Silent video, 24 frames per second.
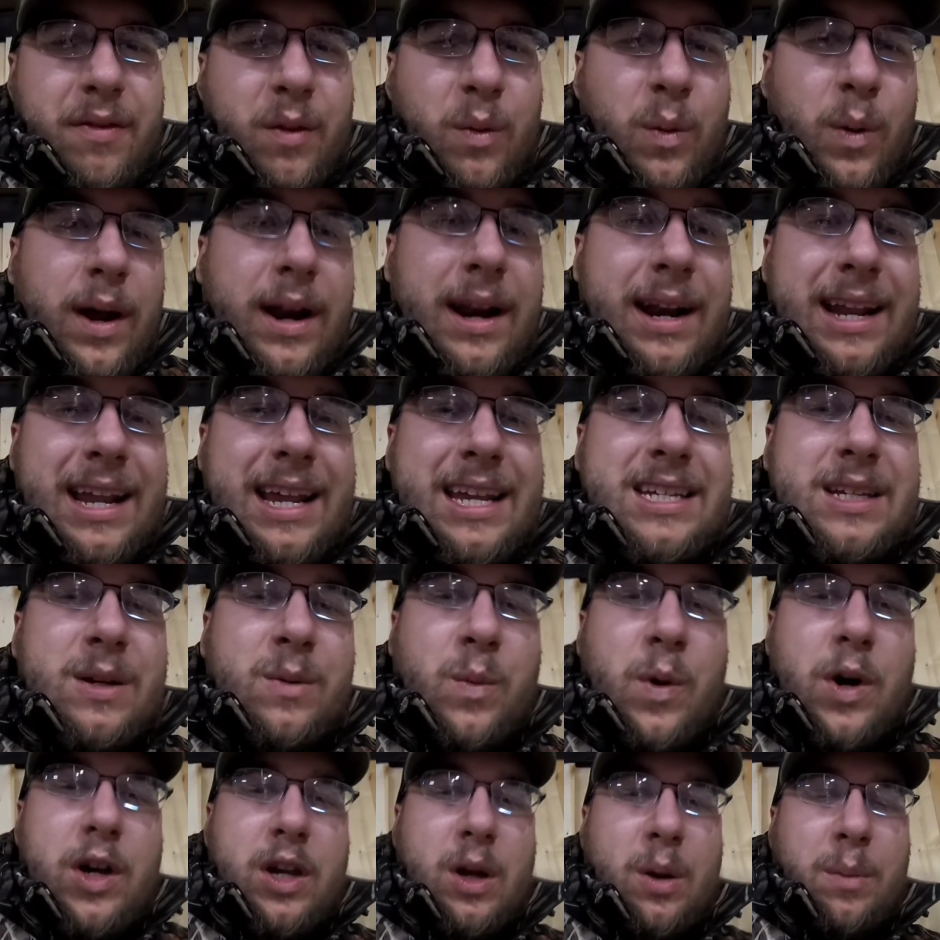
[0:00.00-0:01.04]
For what it is
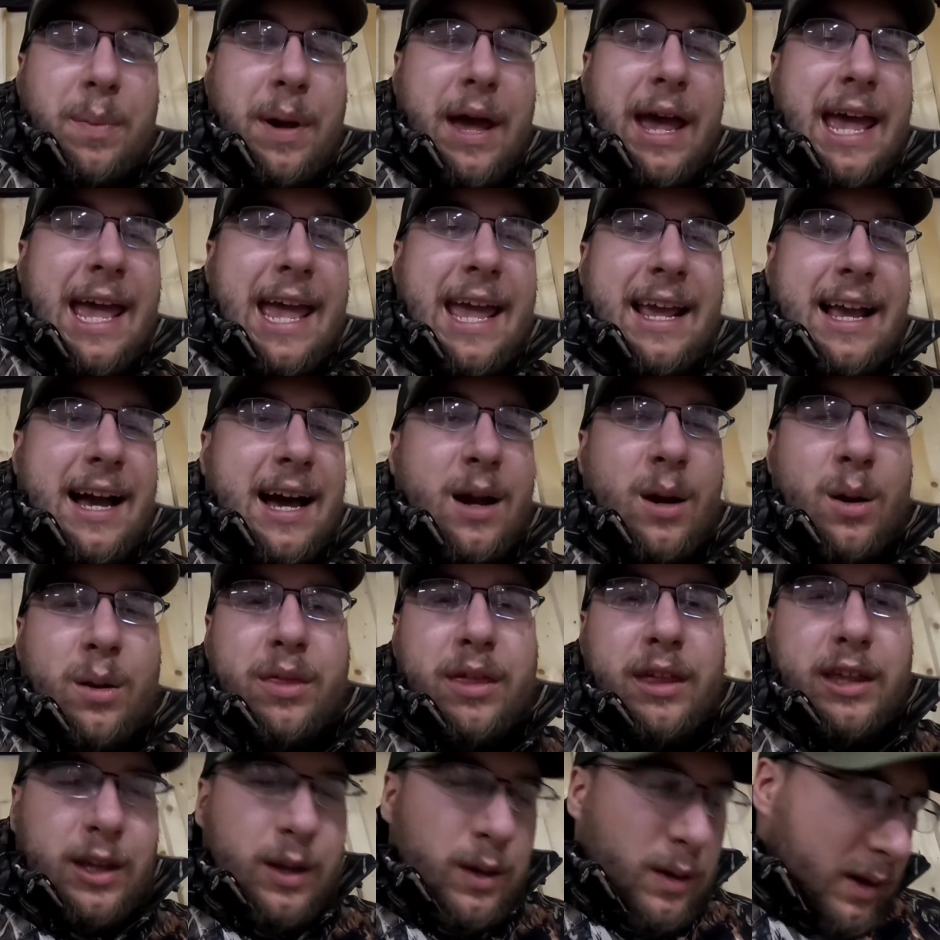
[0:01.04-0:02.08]
and what you're paying, I
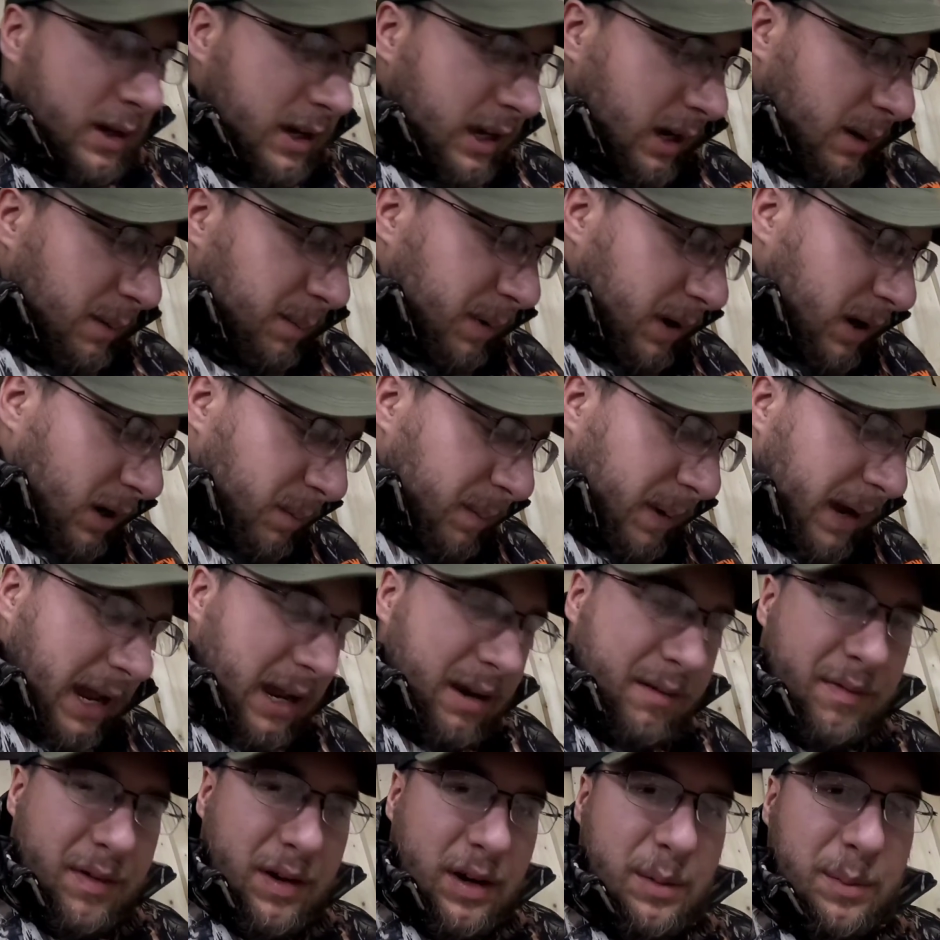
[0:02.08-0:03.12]
don't think you could get a better
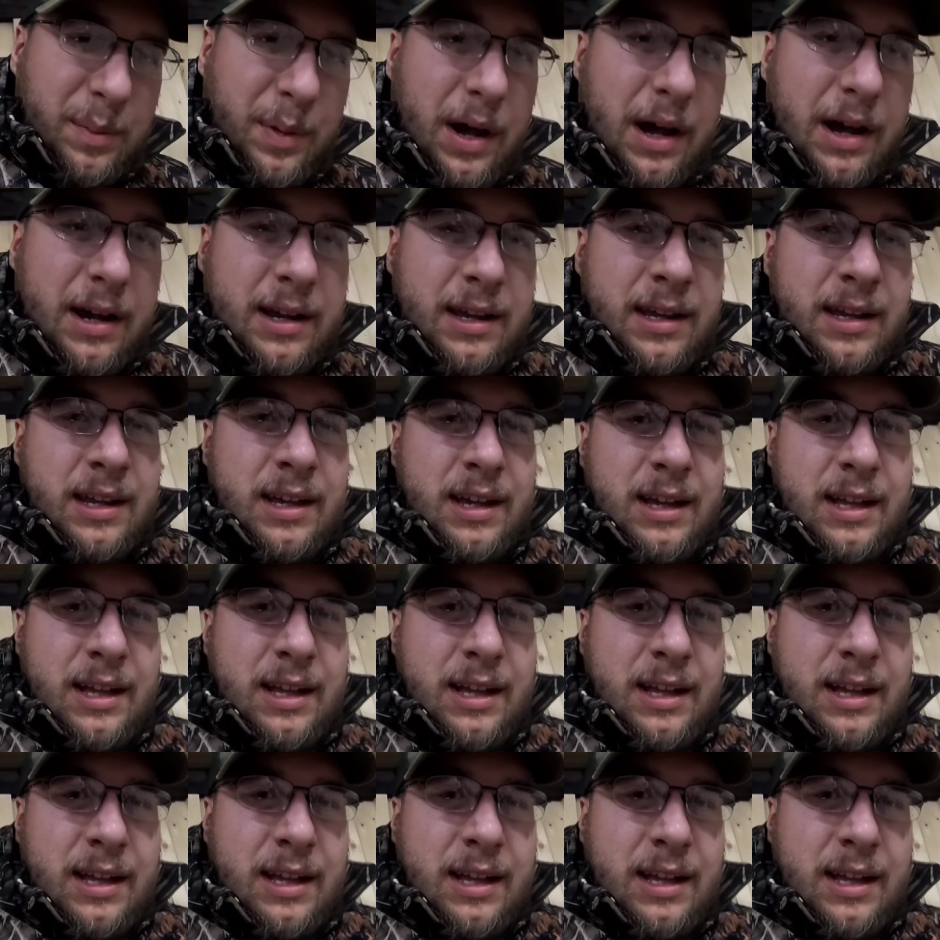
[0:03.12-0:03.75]
bang for your buck.